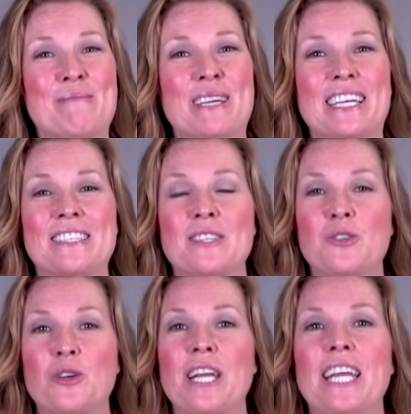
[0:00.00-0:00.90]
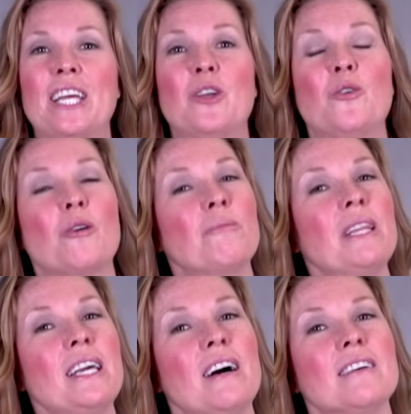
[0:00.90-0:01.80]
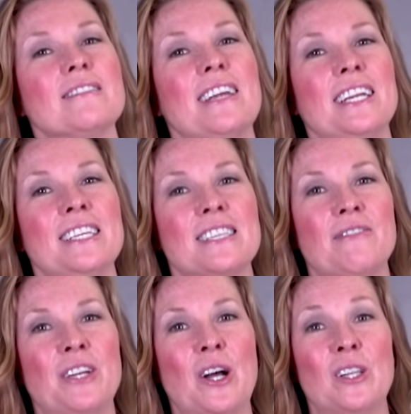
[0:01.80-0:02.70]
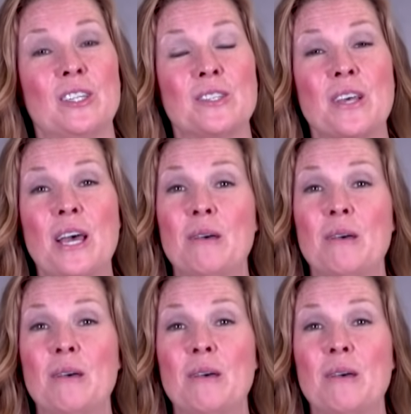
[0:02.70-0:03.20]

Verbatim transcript: because this training normally costs ninety-seven dollars,